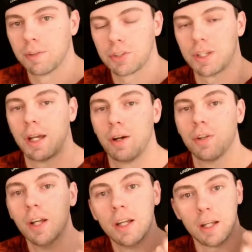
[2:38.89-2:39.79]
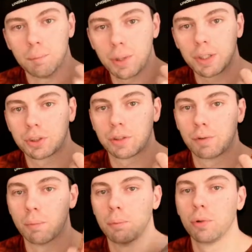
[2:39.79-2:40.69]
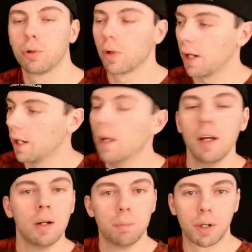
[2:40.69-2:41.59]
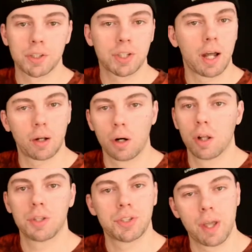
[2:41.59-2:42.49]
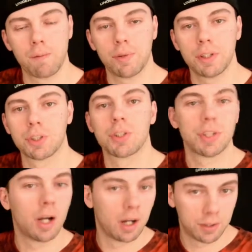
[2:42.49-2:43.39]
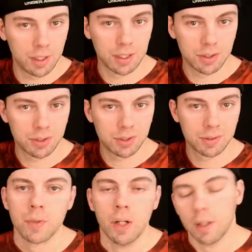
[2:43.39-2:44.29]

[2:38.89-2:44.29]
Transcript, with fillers: of the sound and picture from a Blu-ray, but it's got all the same features on this.